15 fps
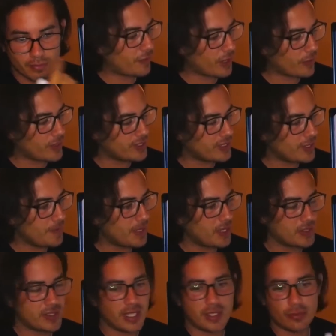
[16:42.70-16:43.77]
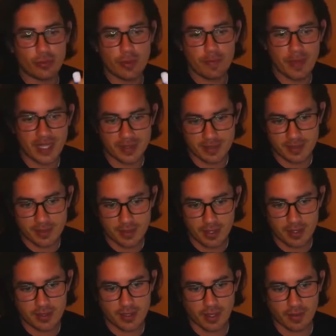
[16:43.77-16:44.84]
Frequency because it repeats
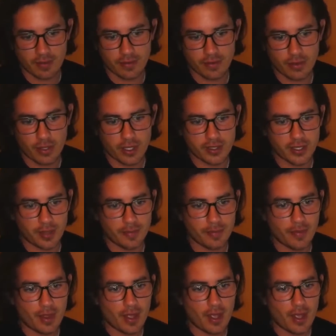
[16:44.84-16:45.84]
itself all the time.